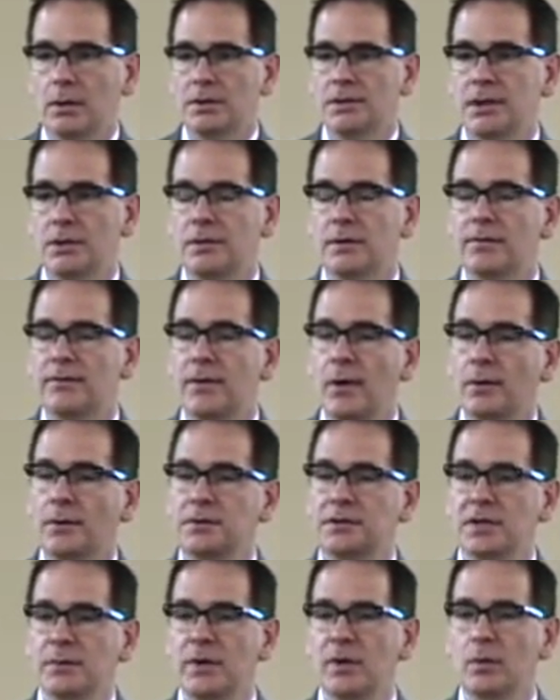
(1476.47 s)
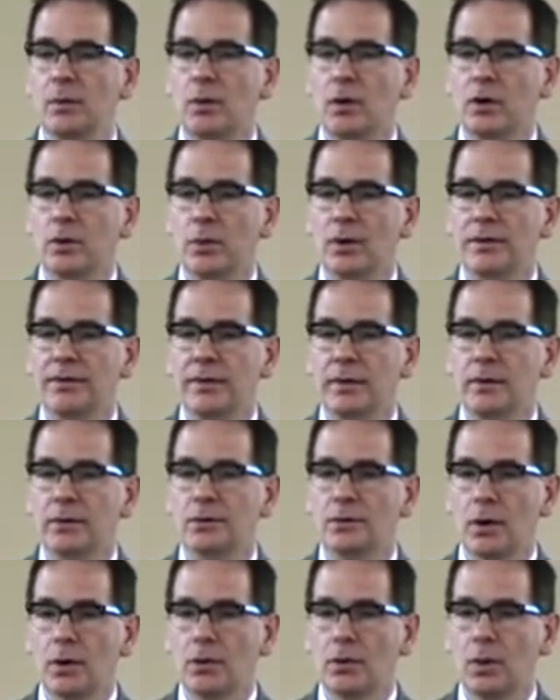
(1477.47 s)
So the folks that we work with in
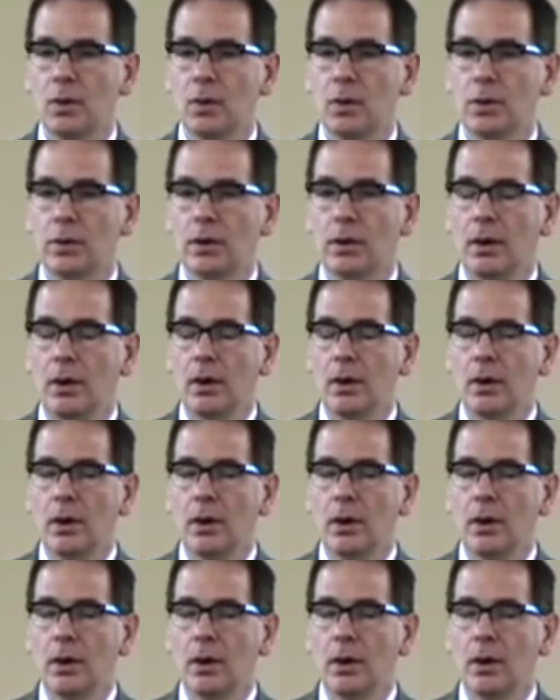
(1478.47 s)
drug court,